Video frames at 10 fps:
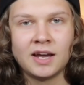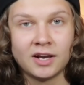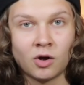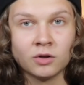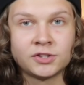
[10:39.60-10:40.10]

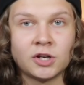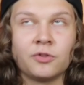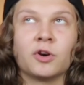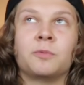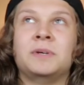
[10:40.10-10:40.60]
and
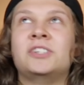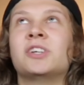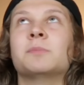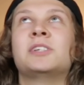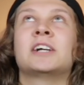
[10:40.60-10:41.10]
also there would be
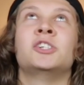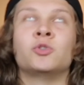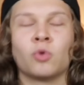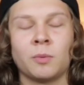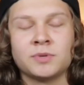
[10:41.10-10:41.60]
some
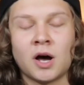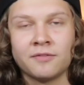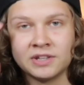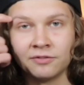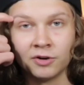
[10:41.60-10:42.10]
sections roped
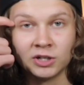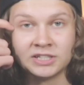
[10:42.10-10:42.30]
off at the very